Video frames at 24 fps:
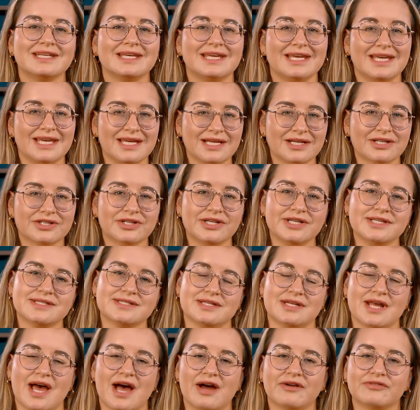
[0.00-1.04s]
increase
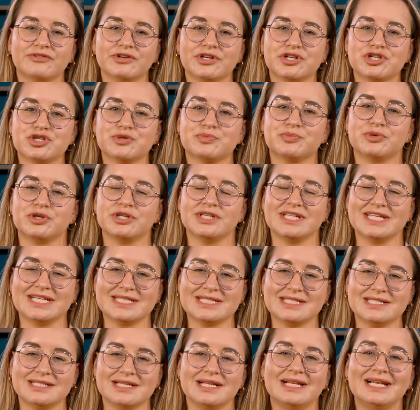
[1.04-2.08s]
in average
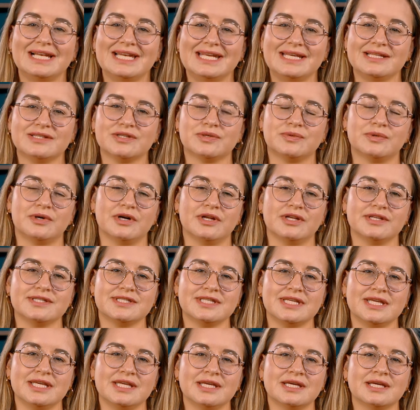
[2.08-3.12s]
predicted lead
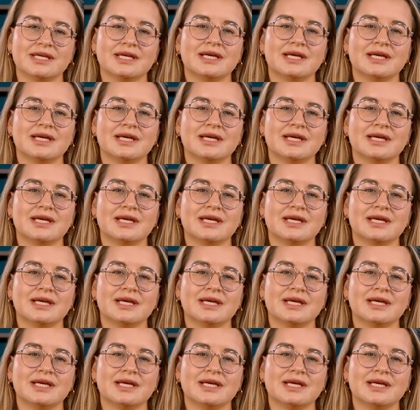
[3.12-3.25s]
quality,